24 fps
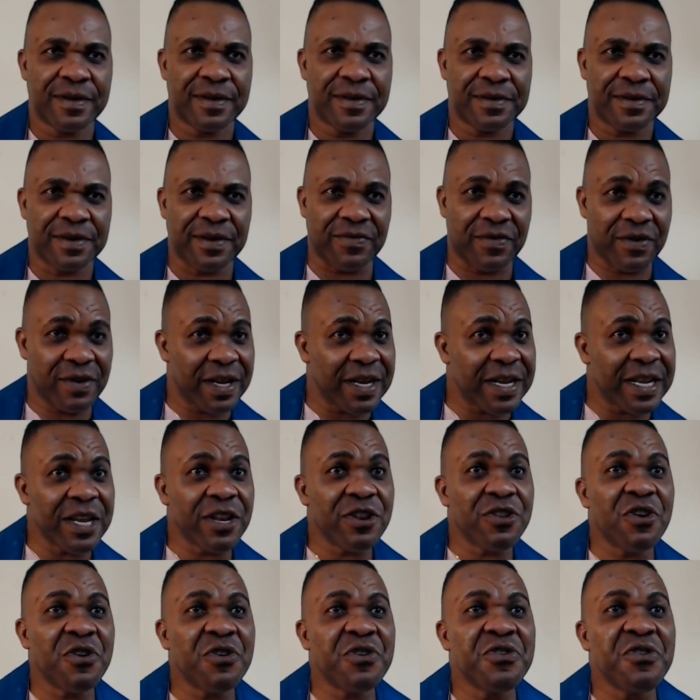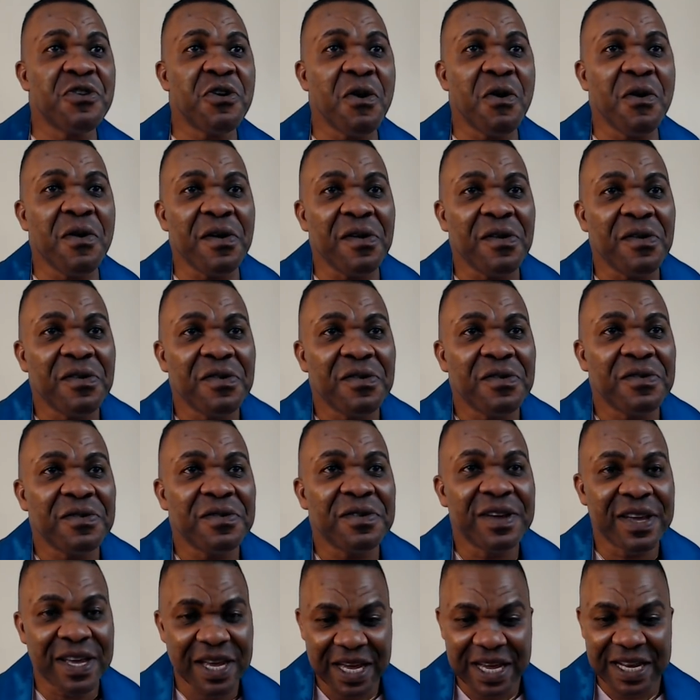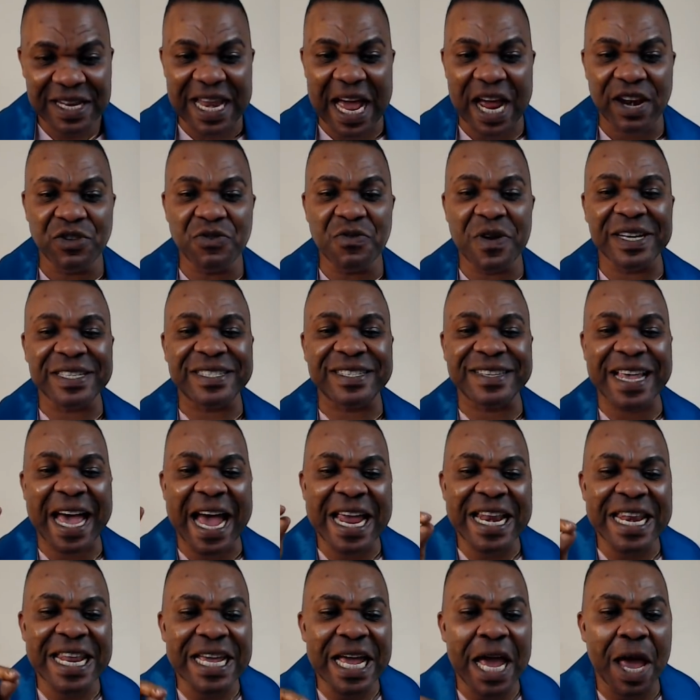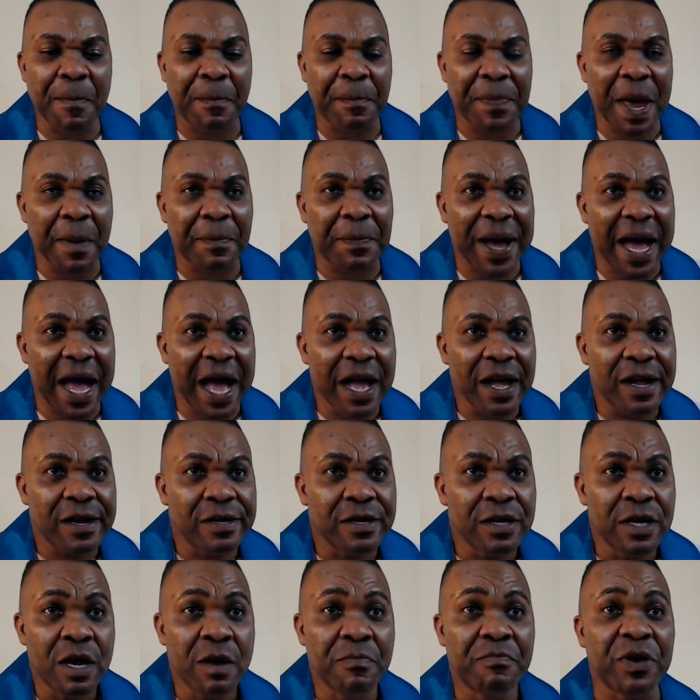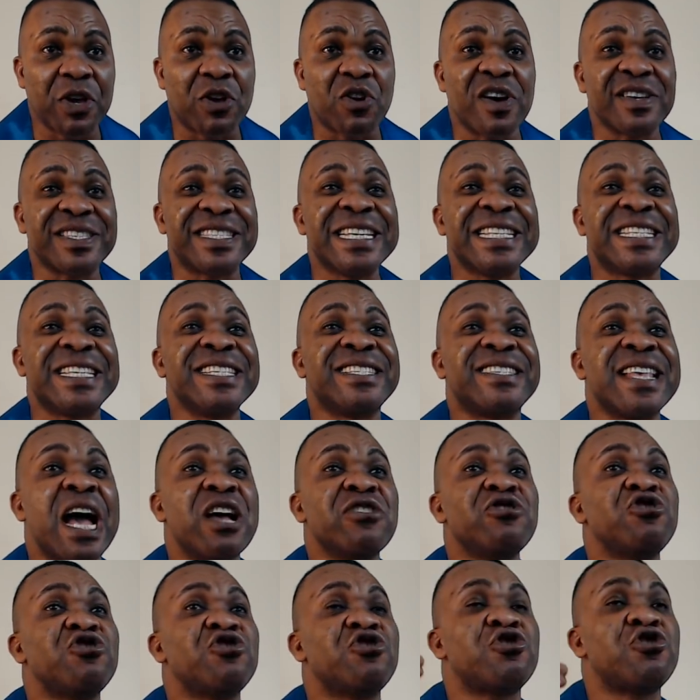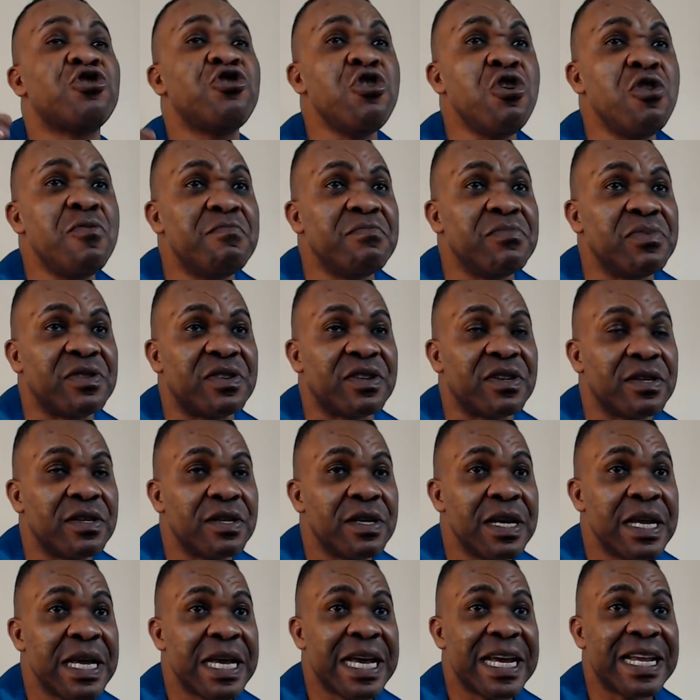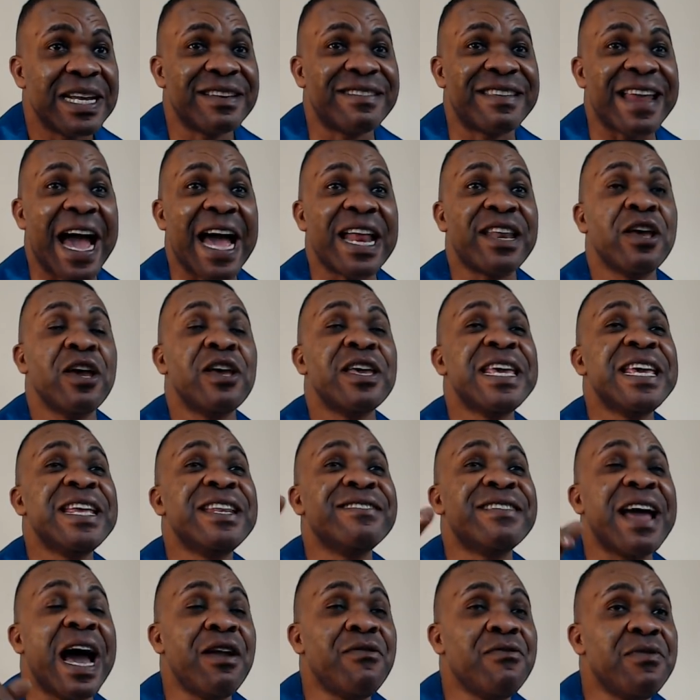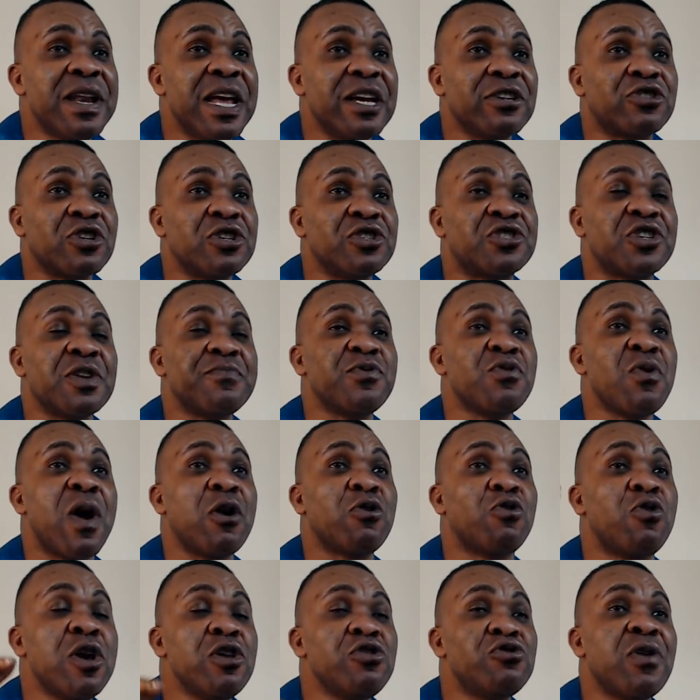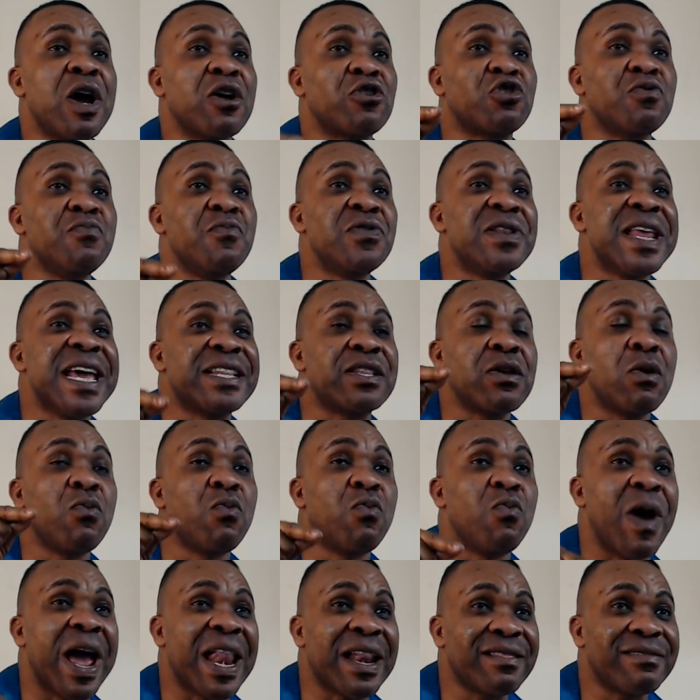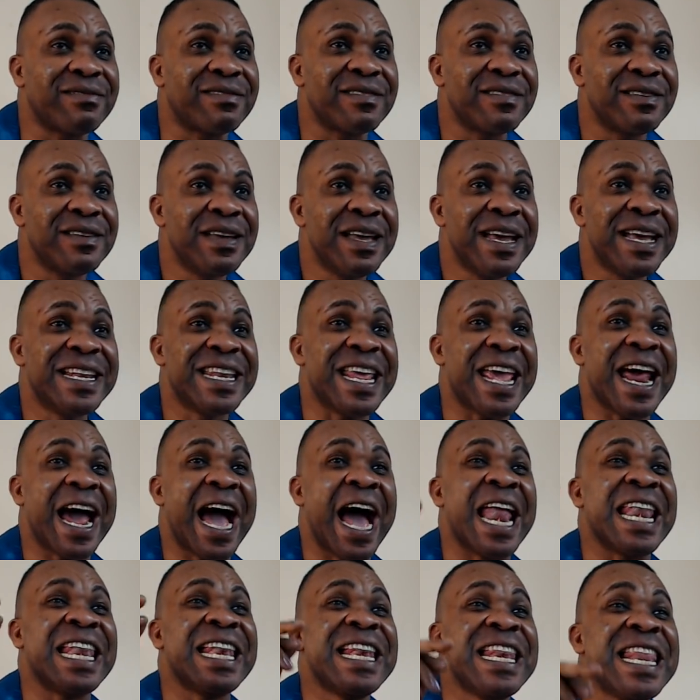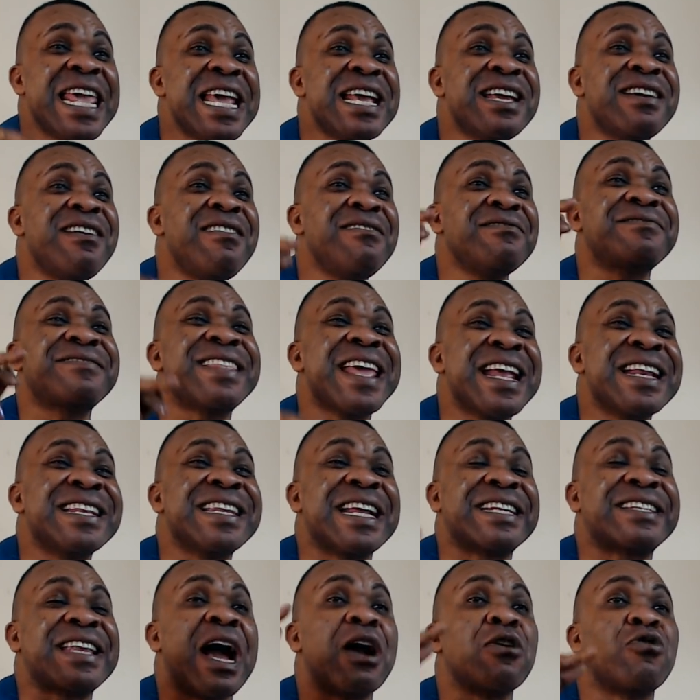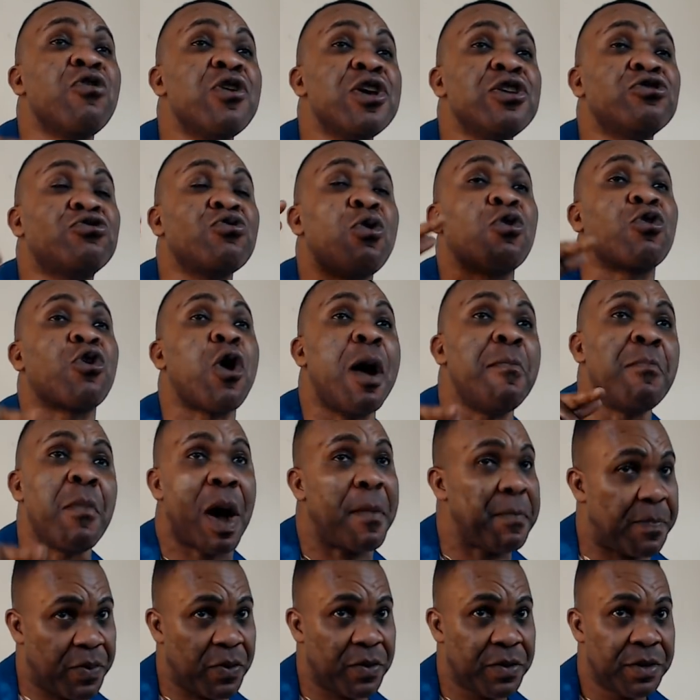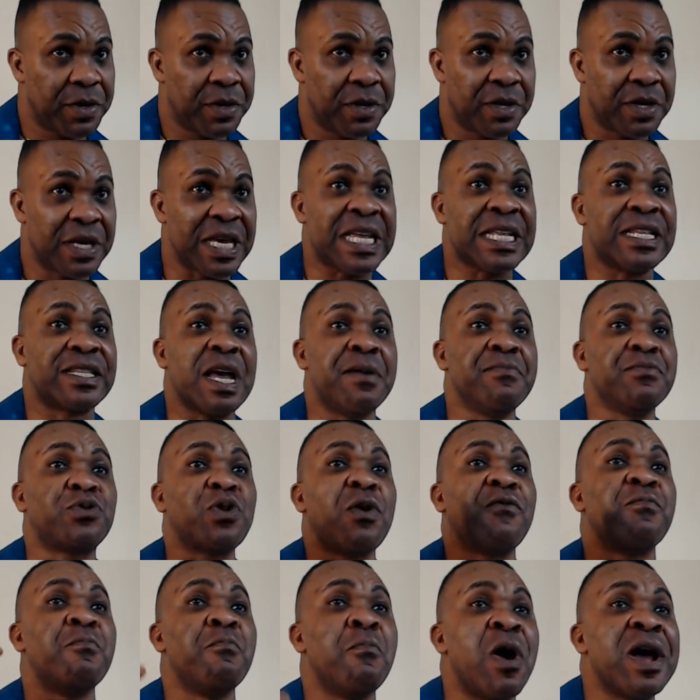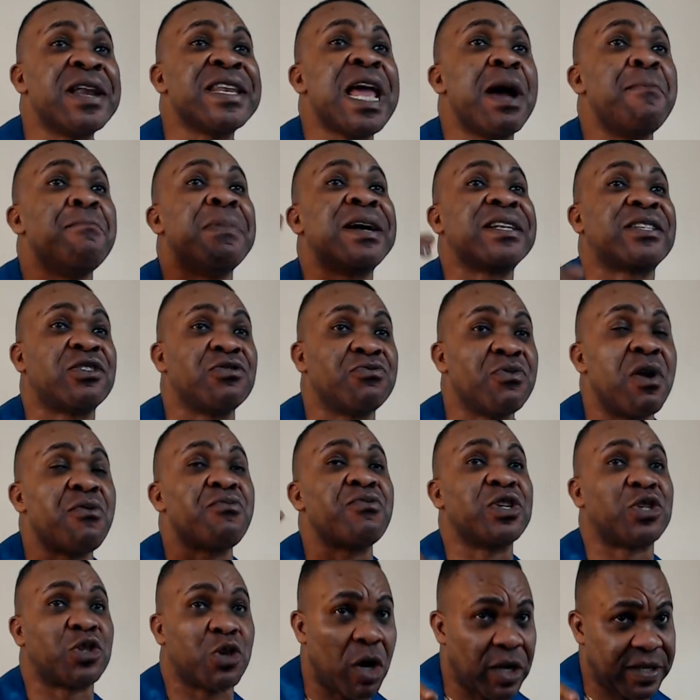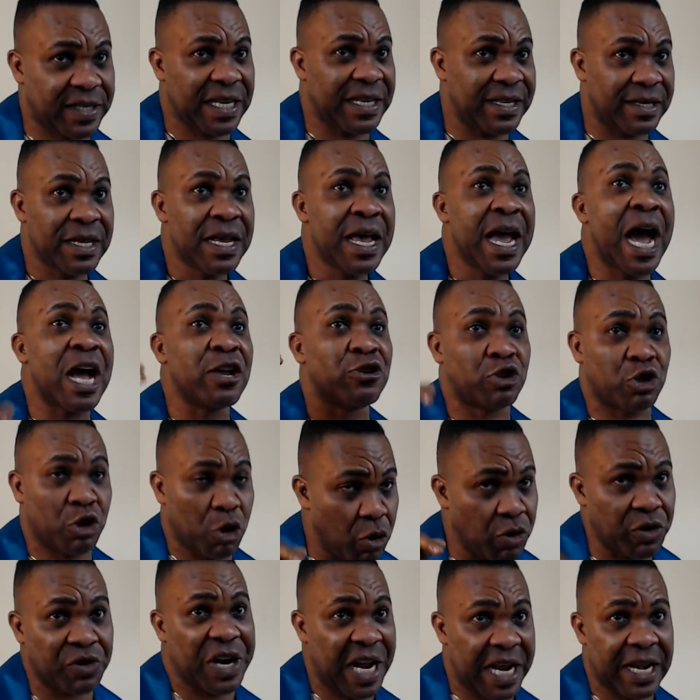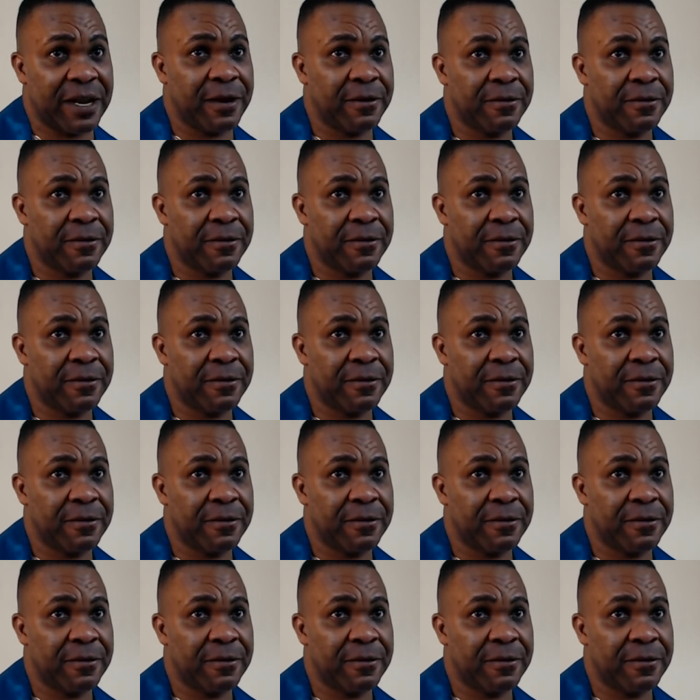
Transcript: If you didn't know that you are signing a paper because it is assumed that in that relationship you are going to accumulate wealth. There are legal things that are going to come up in terms of money and material resources and children.